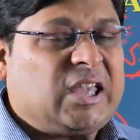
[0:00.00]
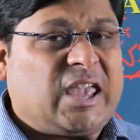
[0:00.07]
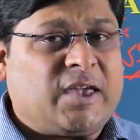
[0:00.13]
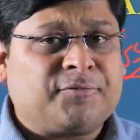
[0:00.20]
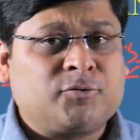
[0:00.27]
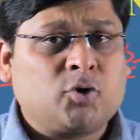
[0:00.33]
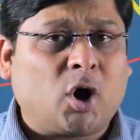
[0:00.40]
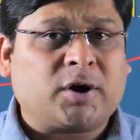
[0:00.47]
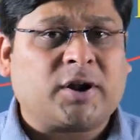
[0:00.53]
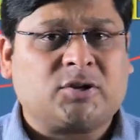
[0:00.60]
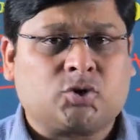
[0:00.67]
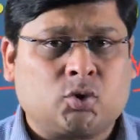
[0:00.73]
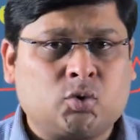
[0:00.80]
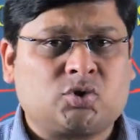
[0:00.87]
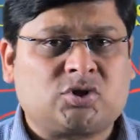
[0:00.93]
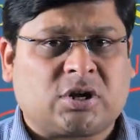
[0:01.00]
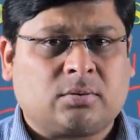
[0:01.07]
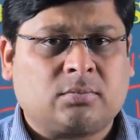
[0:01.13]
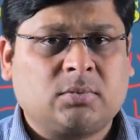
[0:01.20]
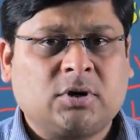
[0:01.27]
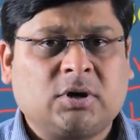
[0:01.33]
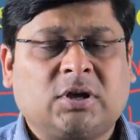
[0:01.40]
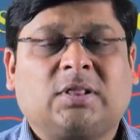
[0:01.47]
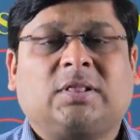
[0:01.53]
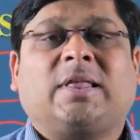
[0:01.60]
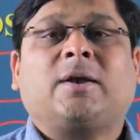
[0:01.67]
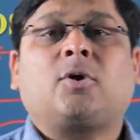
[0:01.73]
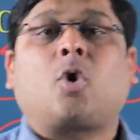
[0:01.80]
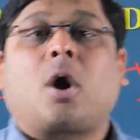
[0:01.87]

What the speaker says: if not resolution, then